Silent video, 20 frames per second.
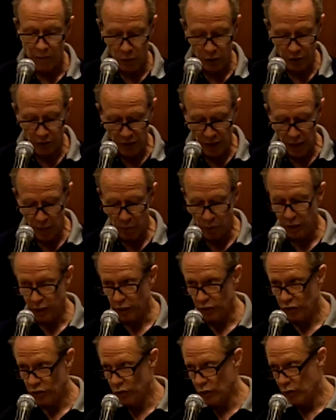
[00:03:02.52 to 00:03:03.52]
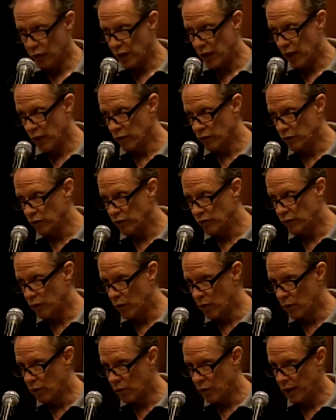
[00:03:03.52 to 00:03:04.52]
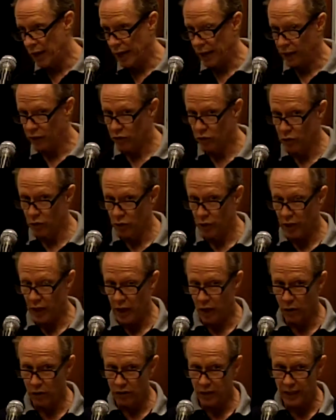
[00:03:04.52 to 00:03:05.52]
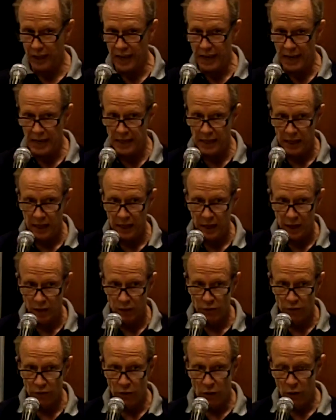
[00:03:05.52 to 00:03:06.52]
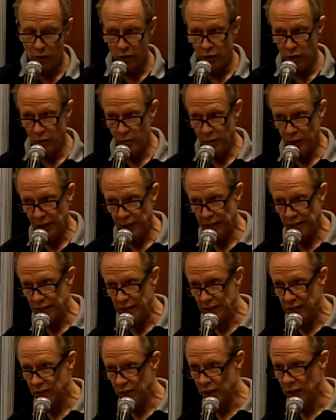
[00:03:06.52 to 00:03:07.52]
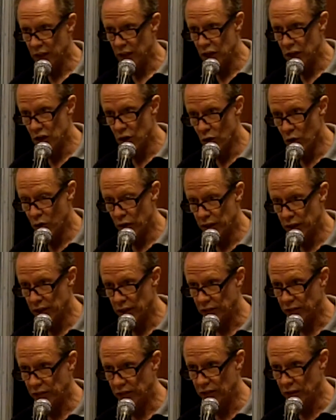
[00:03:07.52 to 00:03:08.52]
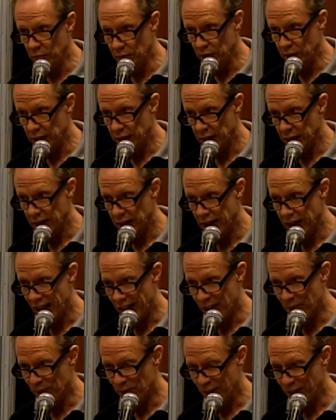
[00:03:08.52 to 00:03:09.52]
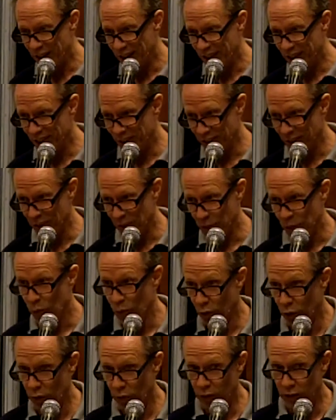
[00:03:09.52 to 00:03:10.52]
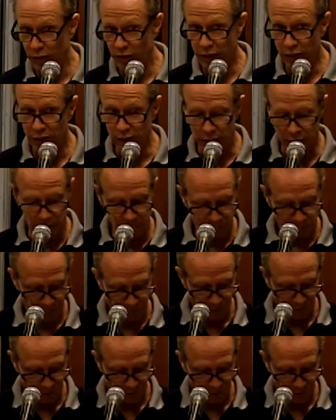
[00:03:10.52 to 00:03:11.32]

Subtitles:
For example, in 2004 and in 2008, vulnerabilities in the Nokia Symbian operating system were revealed.